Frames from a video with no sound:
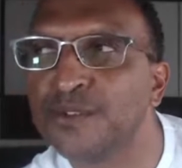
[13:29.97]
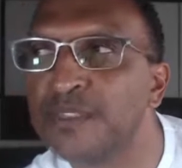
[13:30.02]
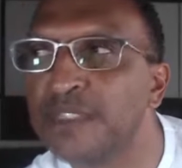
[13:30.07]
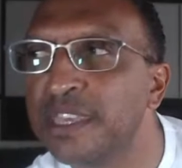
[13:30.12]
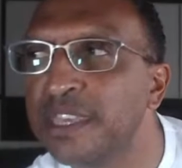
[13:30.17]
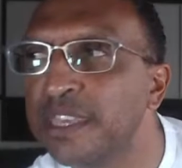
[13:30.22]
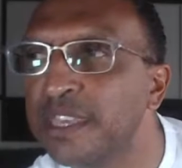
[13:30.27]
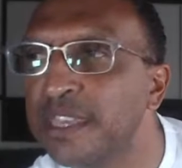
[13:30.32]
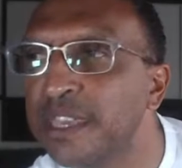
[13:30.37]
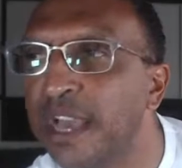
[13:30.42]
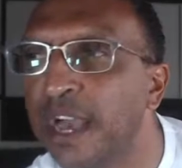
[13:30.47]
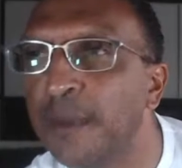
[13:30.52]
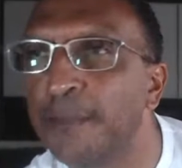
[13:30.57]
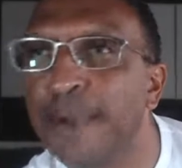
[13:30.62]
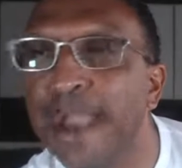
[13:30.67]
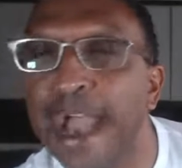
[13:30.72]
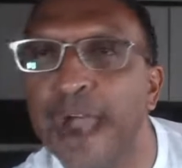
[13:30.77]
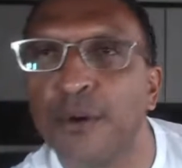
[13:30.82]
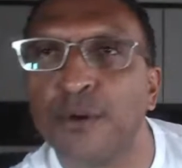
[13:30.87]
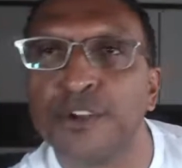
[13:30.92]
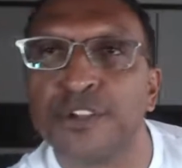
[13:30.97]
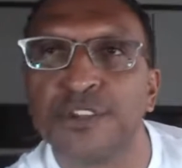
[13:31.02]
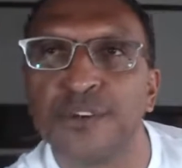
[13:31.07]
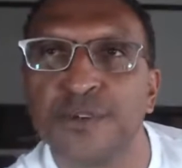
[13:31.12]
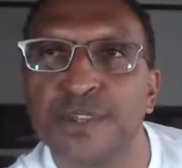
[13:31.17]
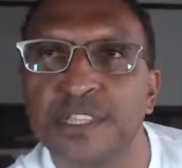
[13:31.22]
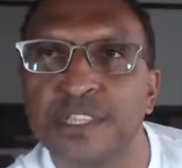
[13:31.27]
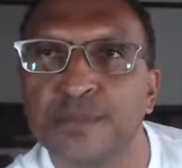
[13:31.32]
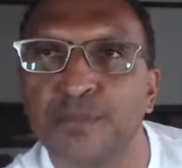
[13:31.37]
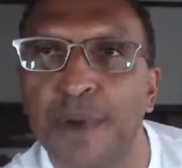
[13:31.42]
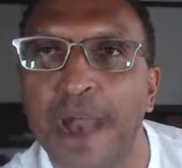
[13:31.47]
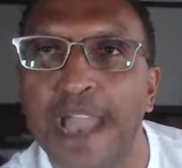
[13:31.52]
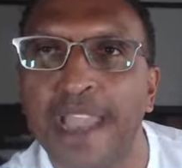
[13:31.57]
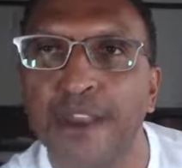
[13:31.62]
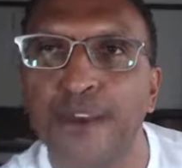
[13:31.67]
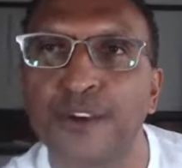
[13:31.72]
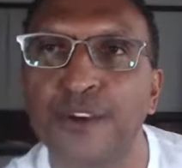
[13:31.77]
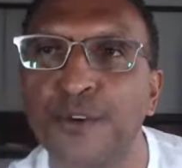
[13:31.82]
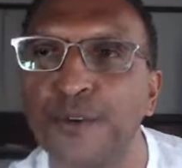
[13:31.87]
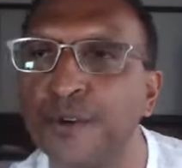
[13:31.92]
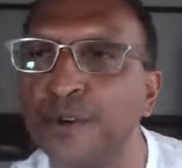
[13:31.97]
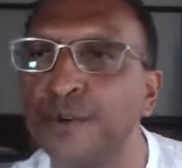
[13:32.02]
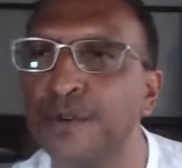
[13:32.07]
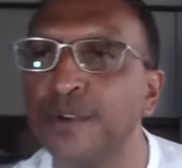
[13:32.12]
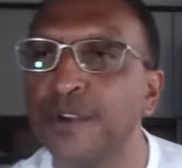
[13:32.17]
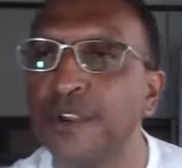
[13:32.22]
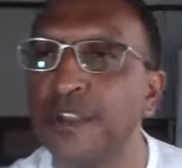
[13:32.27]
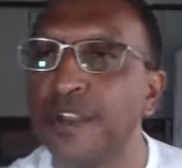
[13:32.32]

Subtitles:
the Power to Inspire crew.